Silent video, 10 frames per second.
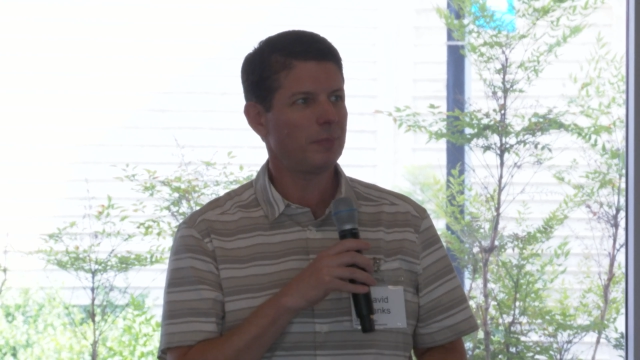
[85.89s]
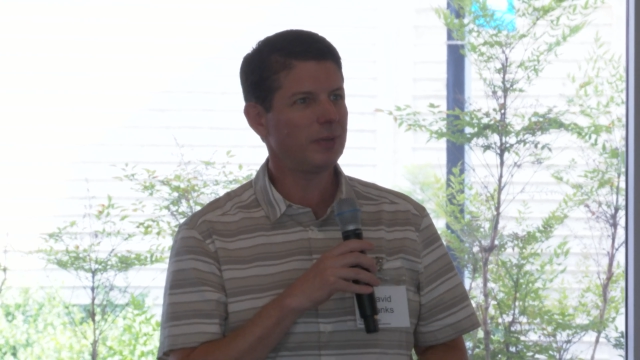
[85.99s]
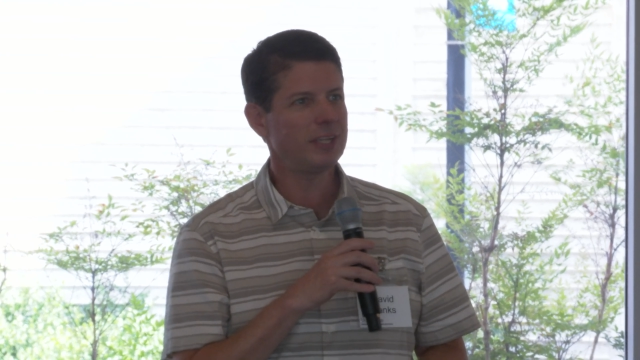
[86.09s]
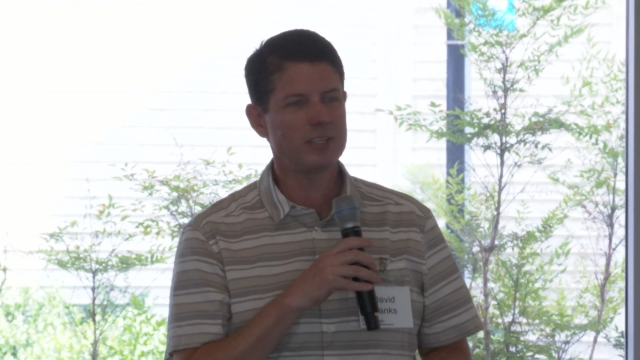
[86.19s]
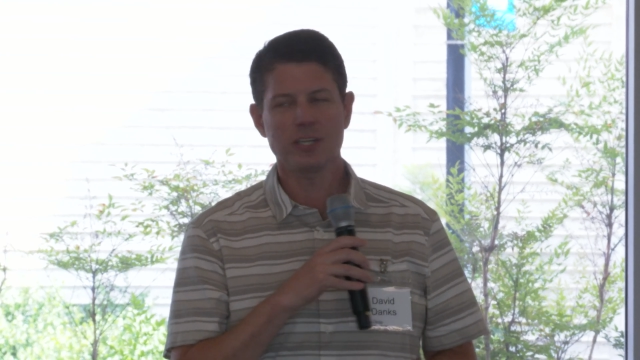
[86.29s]

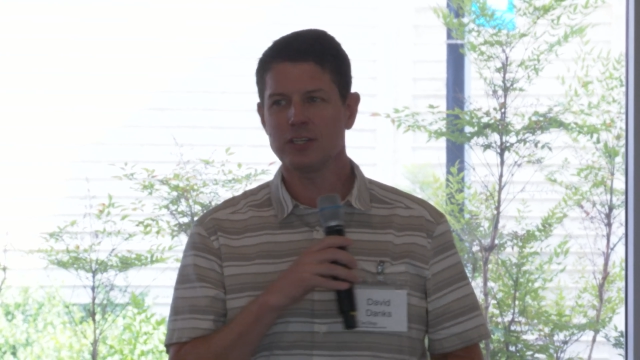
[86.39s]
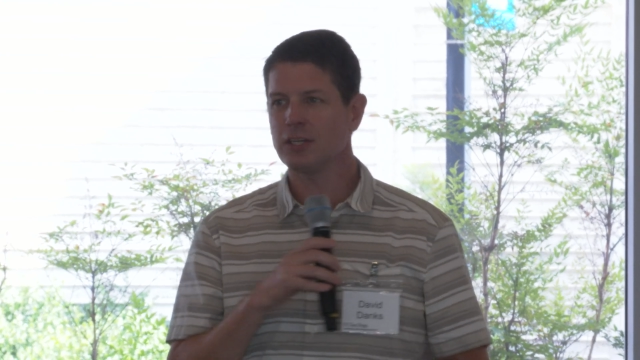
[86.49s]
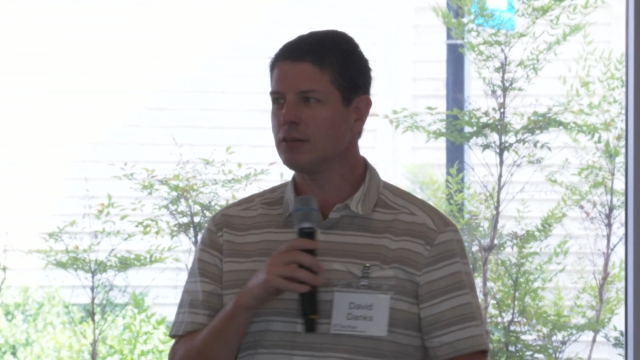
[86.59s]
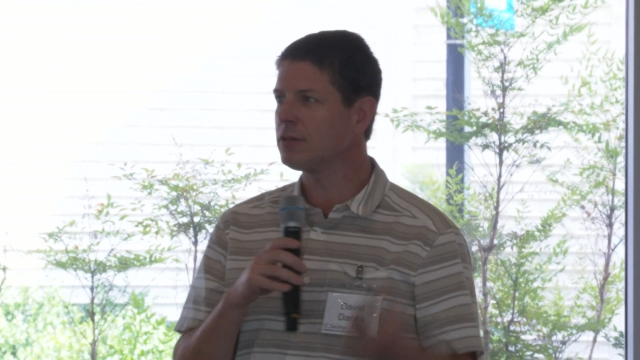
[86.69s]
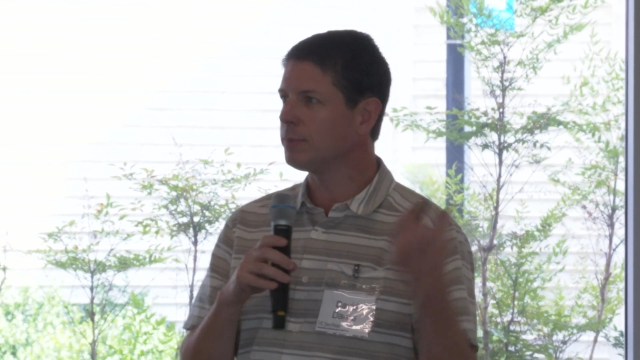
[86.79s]
please
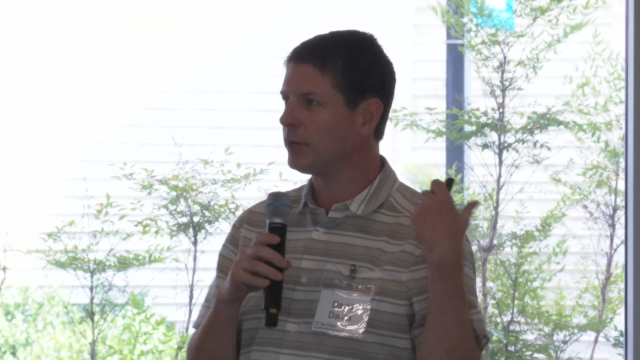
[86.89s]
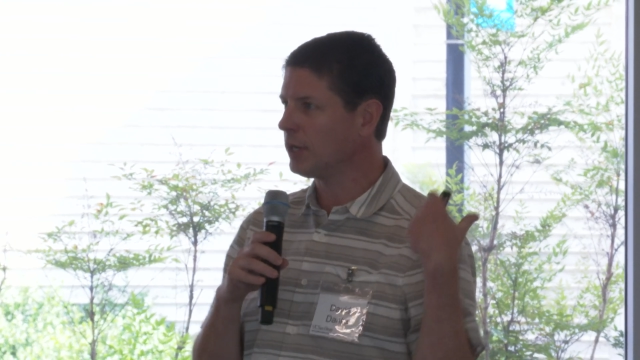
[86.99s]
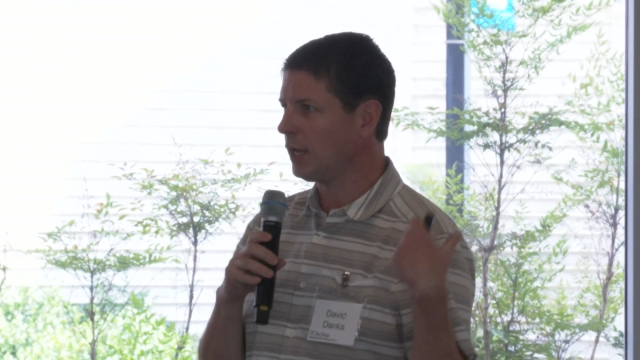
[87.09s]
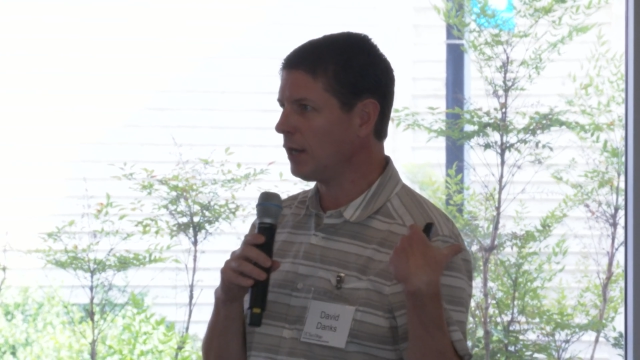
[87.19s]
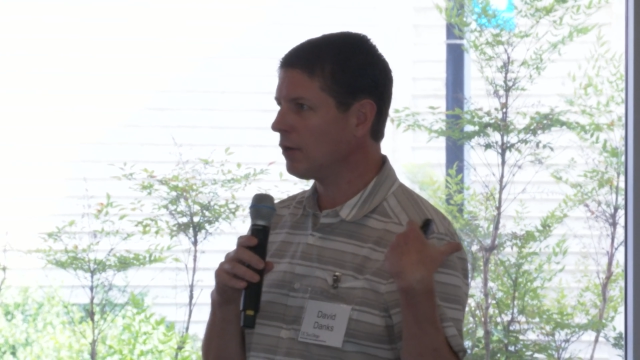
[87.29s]
continue to
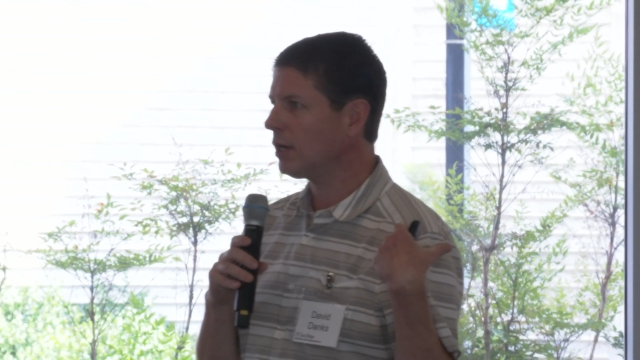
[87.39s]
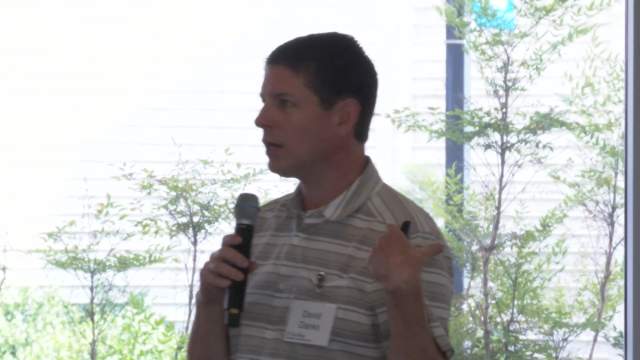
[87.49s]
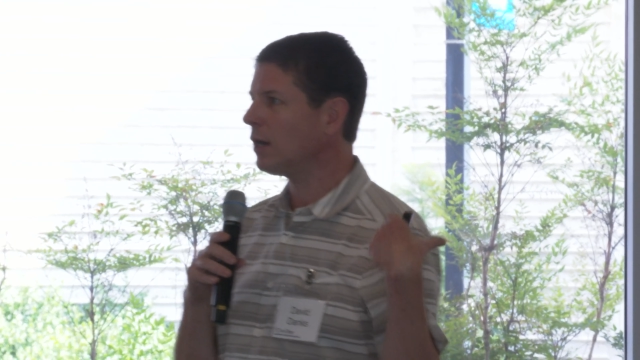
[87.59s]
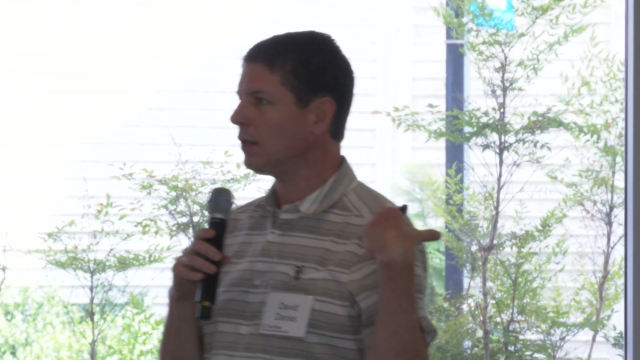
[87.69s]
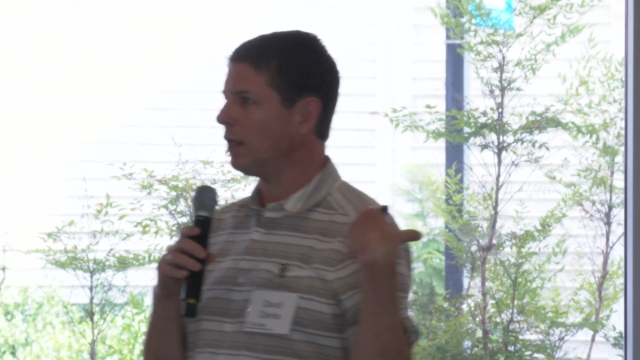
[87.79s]
bug
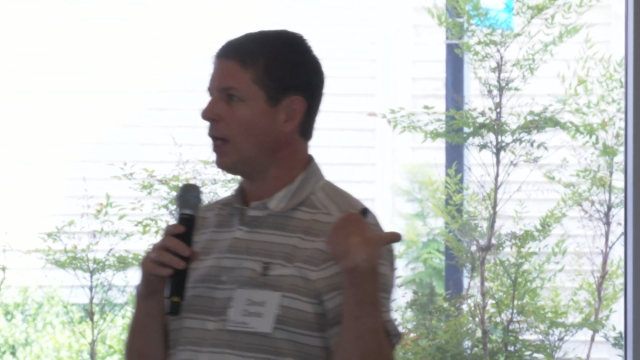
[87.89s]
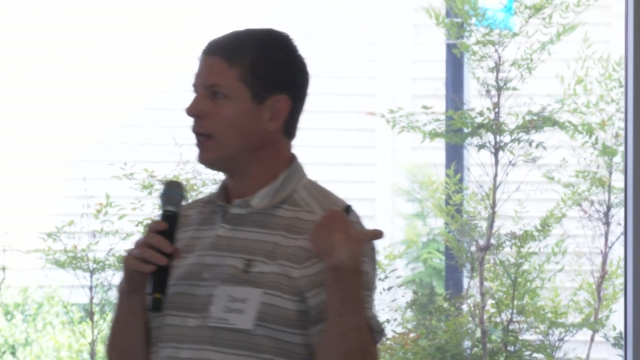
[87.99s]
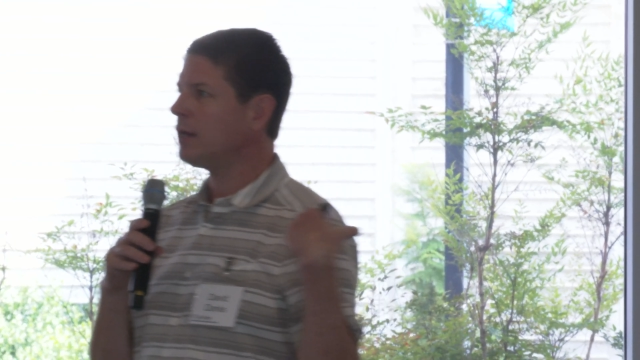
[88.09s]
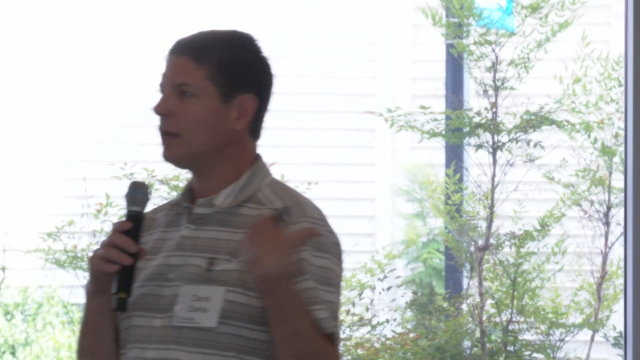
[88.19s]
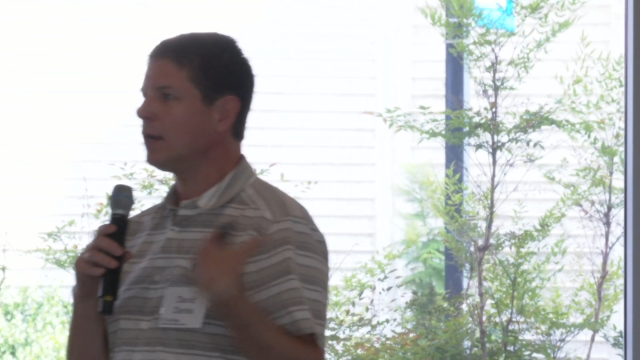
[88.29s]
Eric a
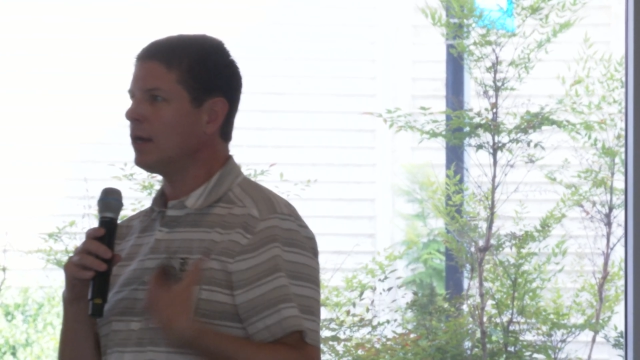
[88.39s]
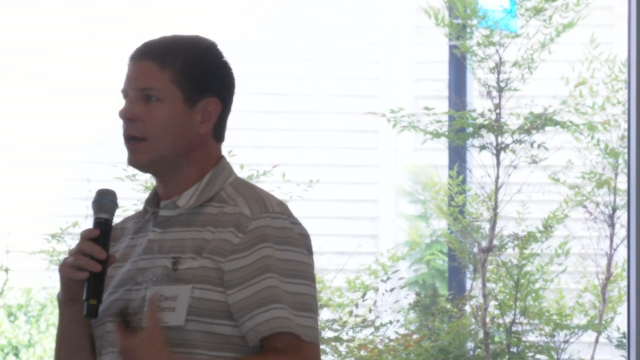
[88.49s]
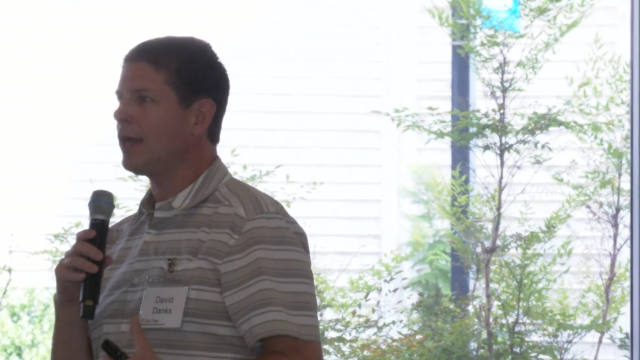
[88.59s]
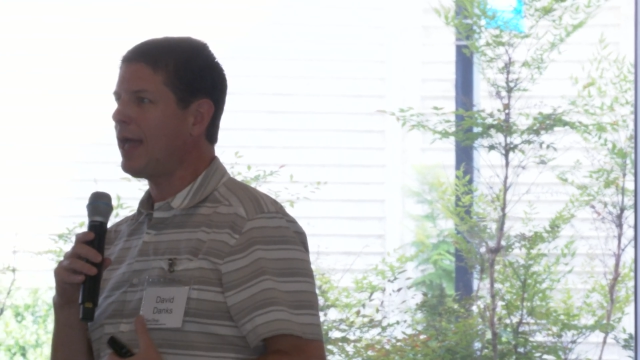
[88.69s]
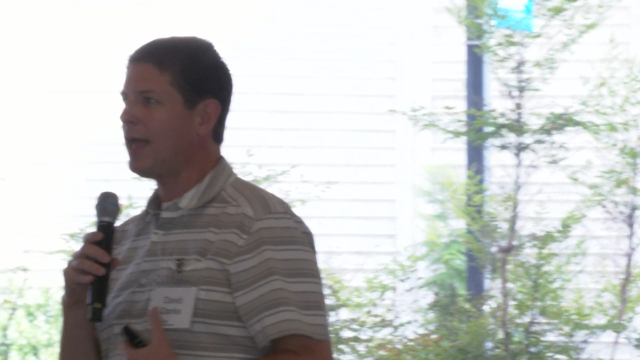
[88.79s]
lot
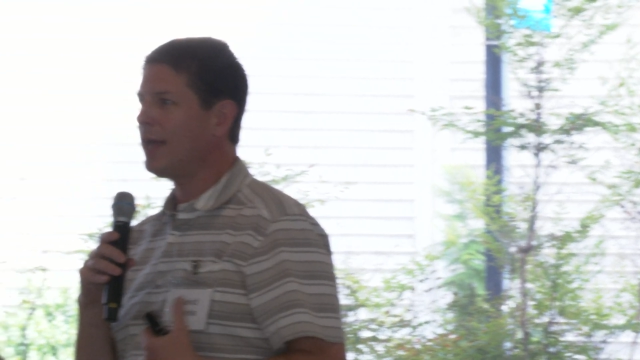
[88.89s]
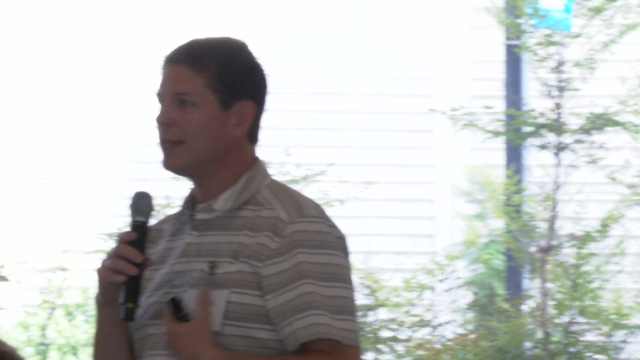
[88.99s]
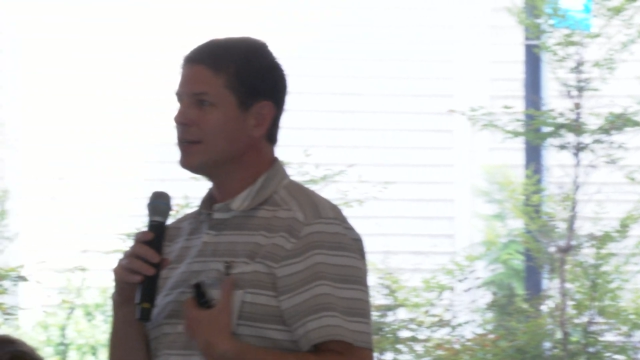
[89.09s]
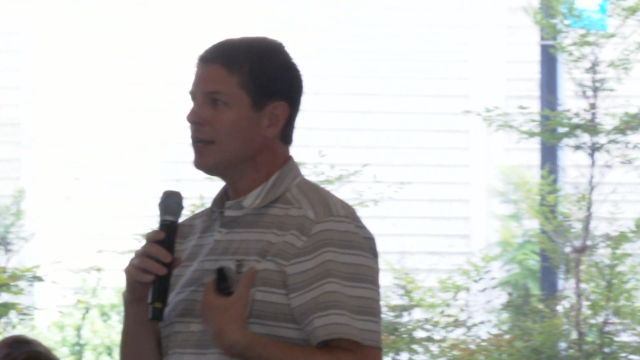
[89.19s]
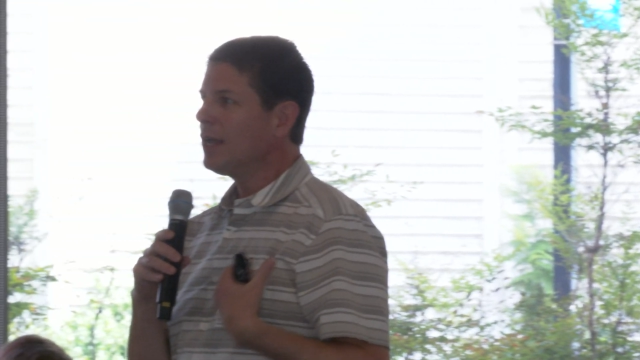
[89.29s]

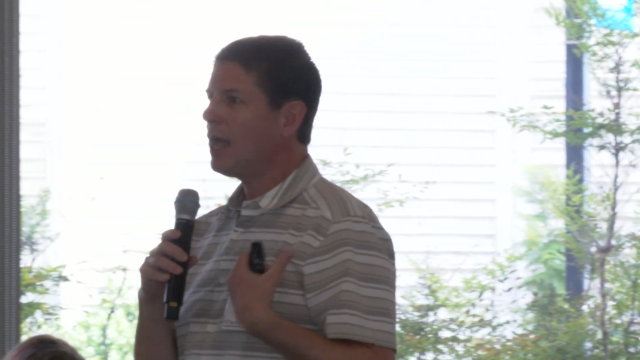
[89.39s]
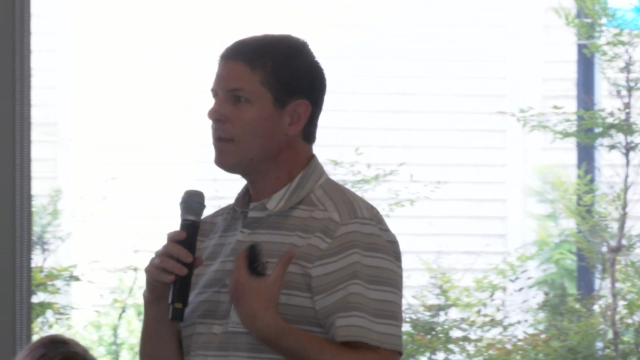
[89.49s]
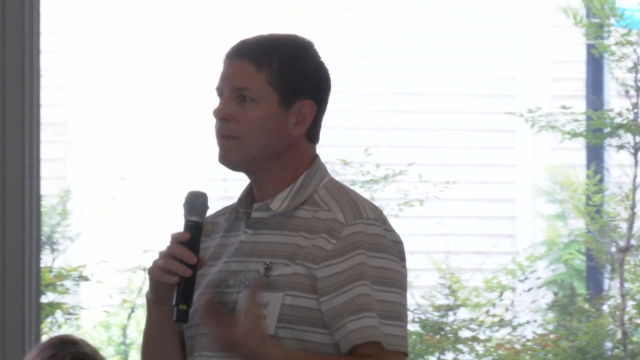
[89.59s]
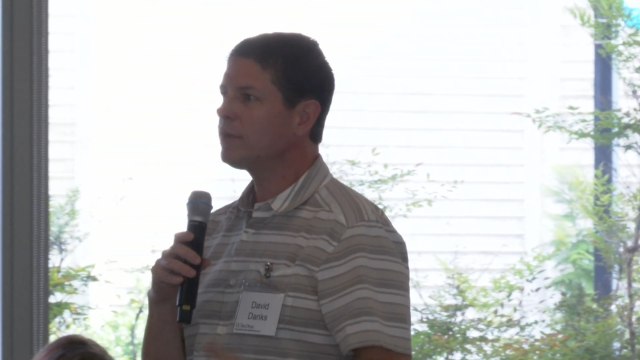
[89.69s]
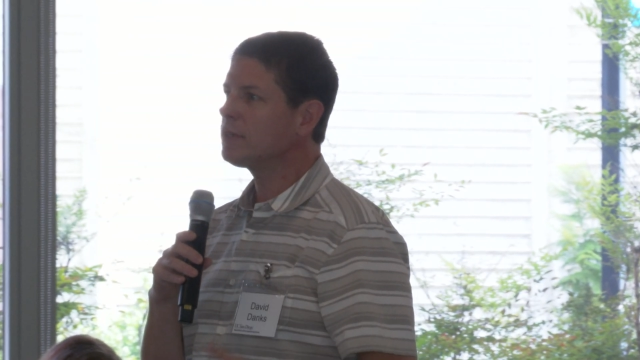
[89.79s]
and
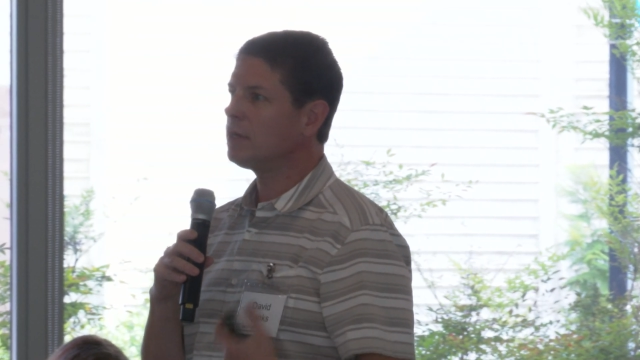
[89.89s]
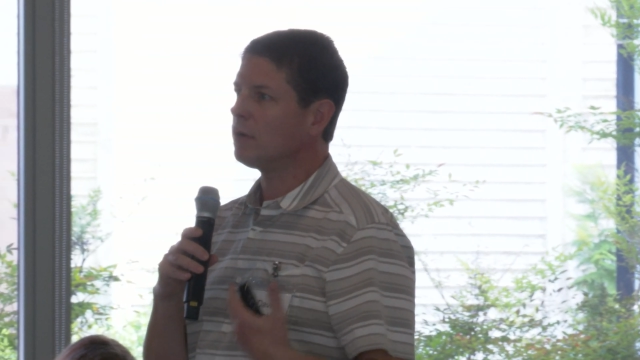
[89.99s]
emphasize,